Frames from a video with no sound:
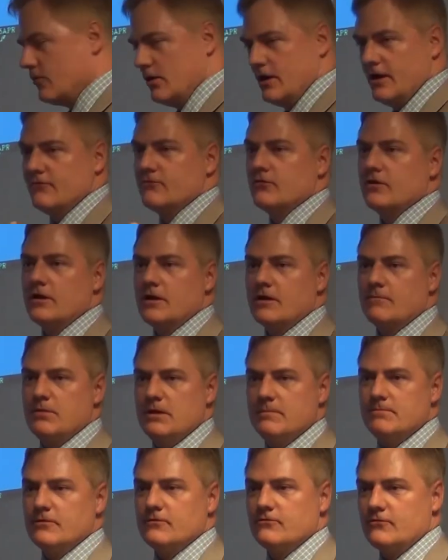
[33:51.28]
We often hear
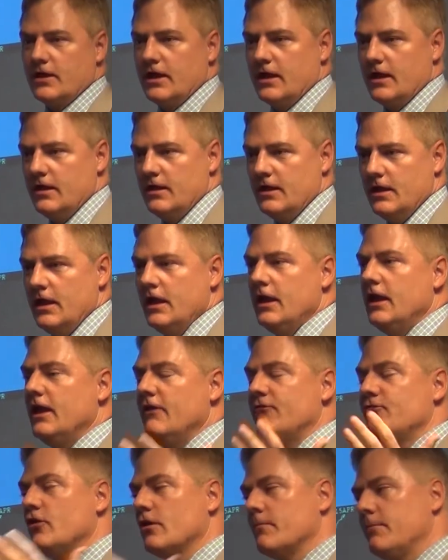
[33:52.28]
people say,
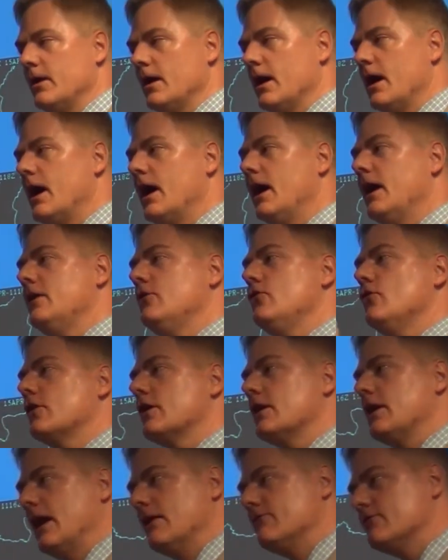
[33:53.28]
if you're behind, you
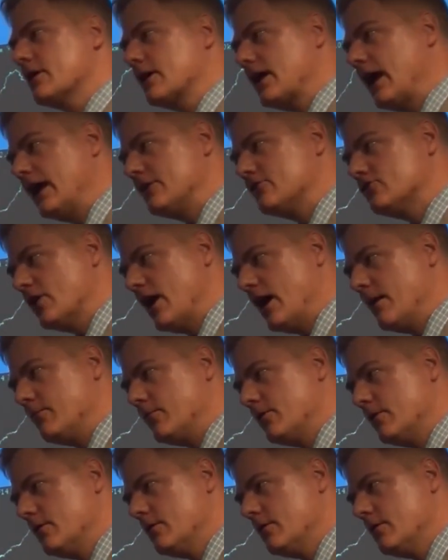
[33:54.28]
can never catch up.